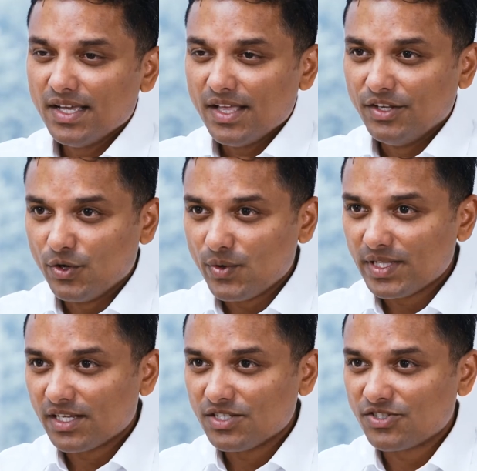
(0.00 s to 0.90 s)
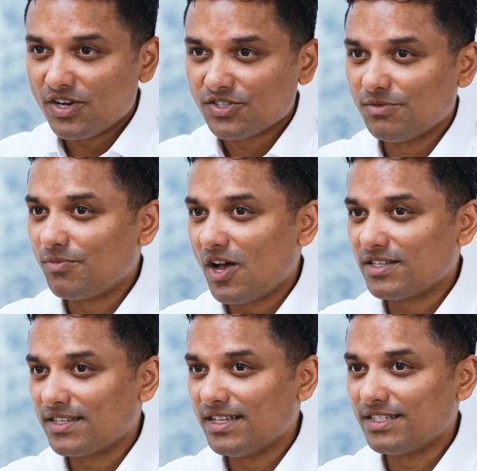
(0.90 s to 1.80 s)
During the construction
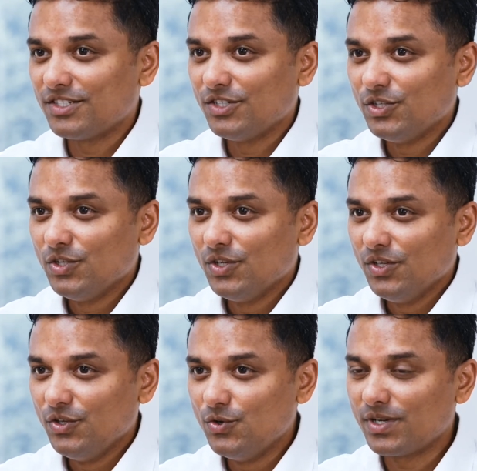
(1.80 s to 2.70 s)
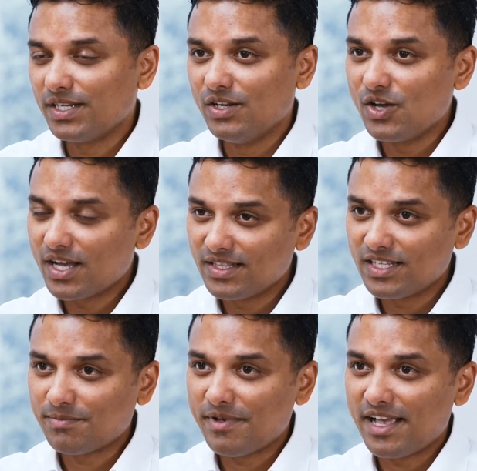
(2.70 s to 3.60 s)
process, you can look at the
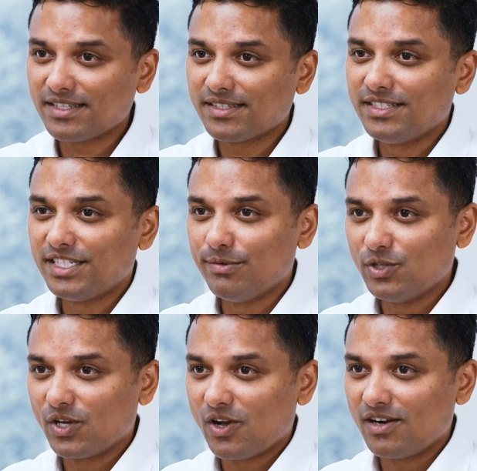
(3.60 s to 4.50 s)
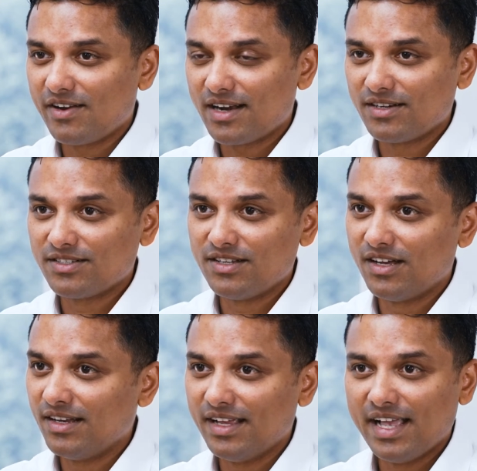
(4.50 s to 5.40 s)
specs, see what the contractor has
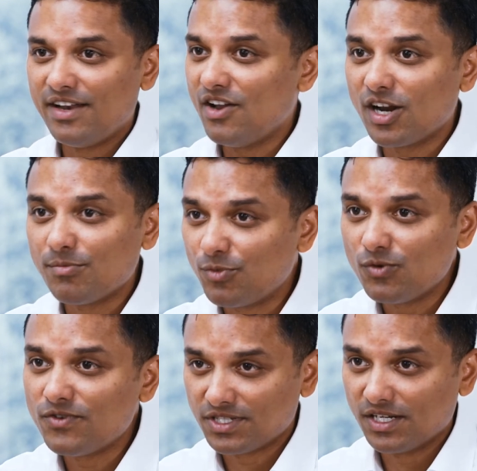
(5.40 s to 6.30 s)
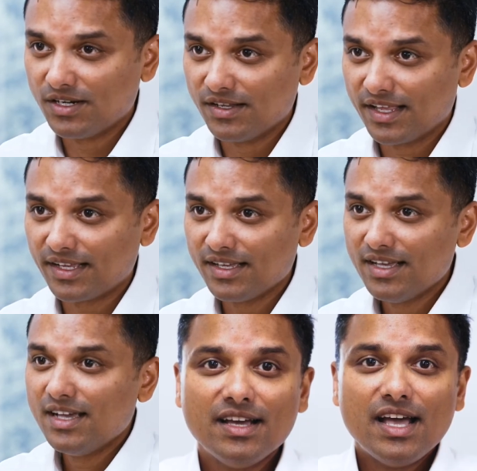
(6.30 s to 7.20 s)
done, and not approve a certain thing.
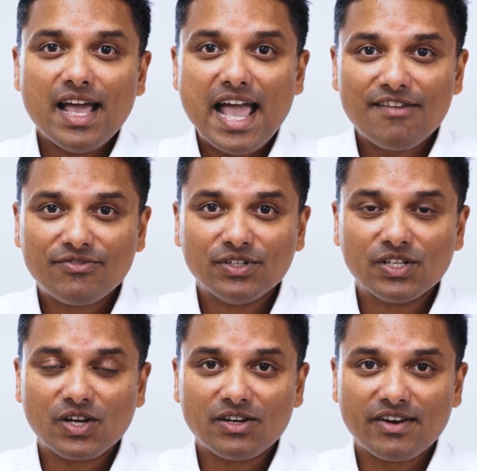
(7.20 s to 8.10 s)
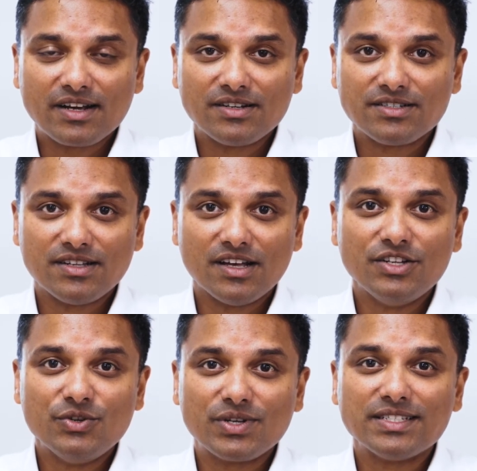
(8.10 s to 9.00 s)
after the contractor is
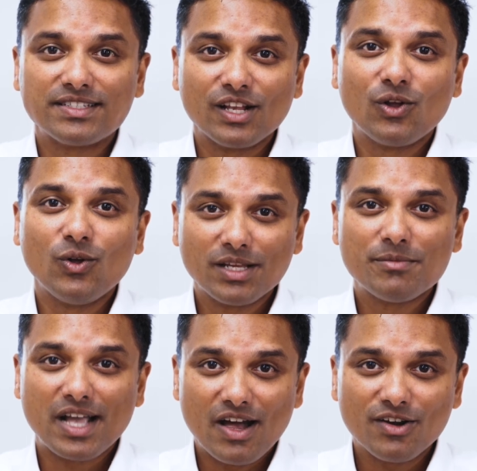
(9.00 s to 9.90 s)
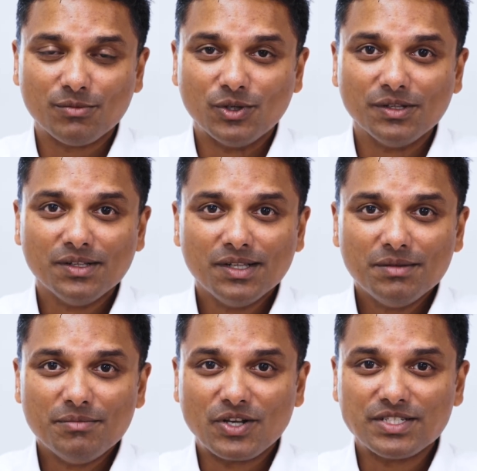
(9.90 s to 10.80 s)
done, you can still hold them accountable
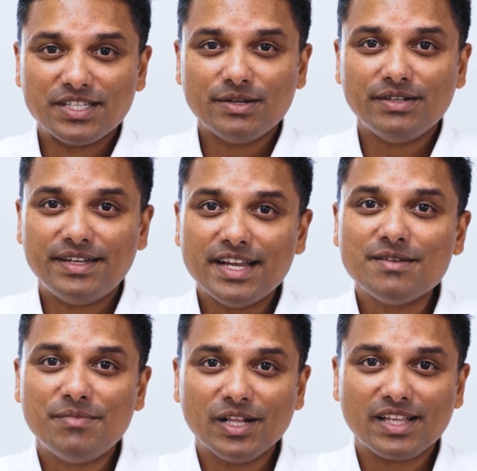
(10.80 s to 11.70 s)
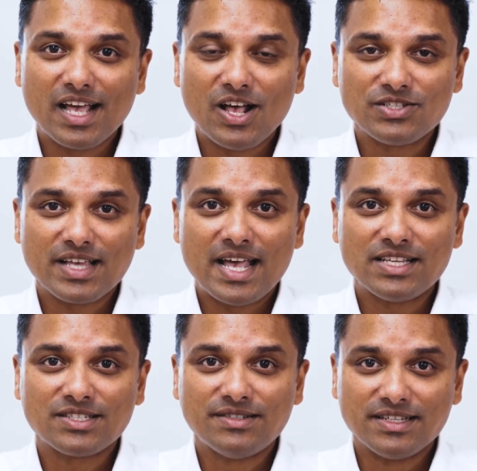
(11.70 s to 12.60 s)
because they didn't build the house
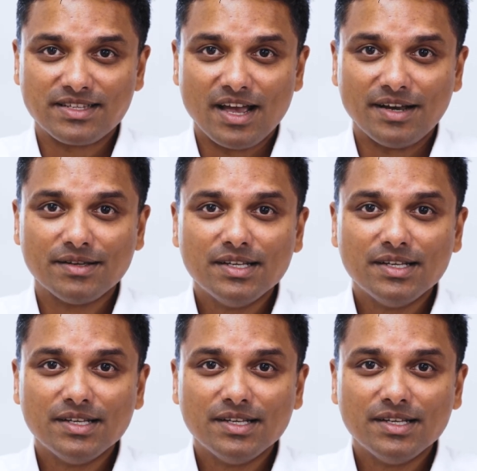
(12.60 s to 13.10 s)
as designed.